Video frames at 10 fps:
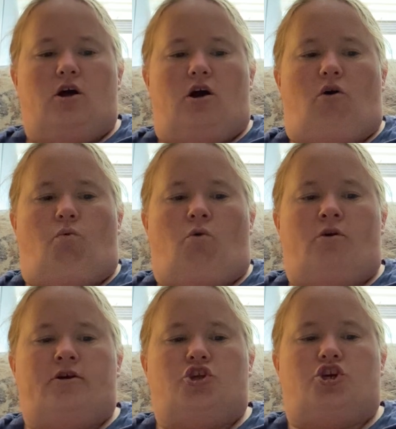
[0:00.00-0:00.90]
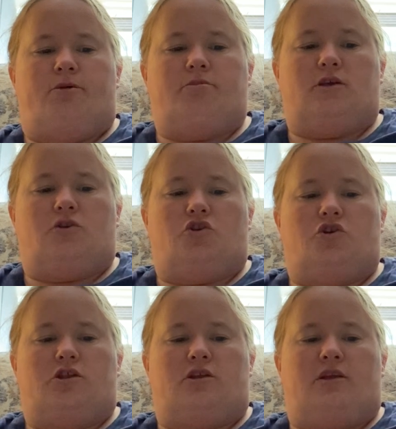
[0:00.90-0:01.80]
Aurora jumped
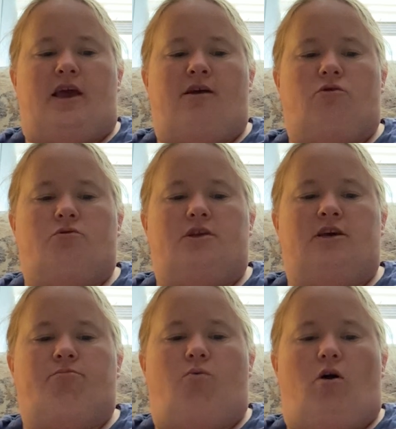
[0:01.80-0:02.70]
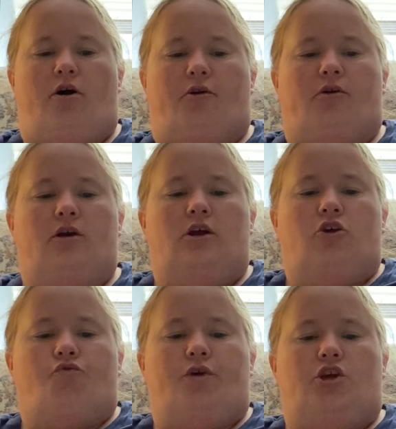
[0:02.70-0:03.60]
into the ankle deep water,
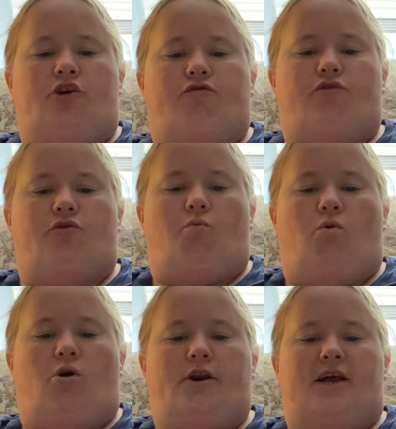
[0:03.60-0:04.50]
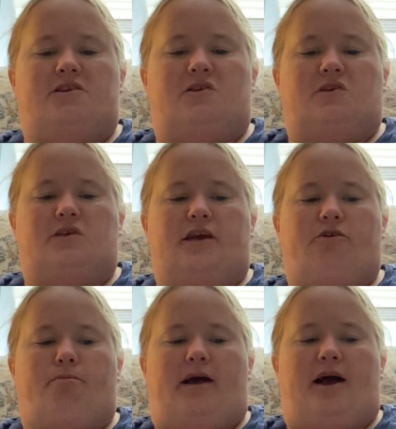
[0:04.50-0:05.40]
reaching for the wand as it
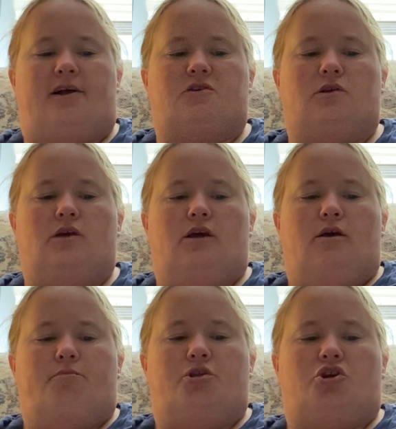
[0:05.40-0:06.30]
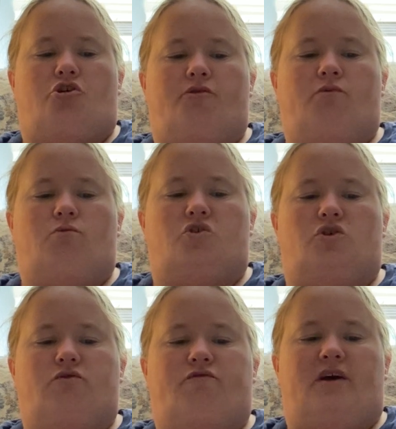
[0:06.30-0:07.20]
sailed past, but the current was
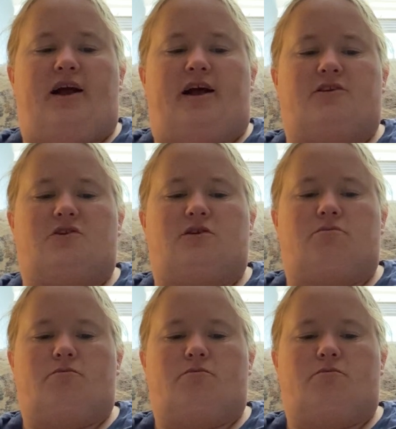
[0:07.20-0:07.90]
too fast.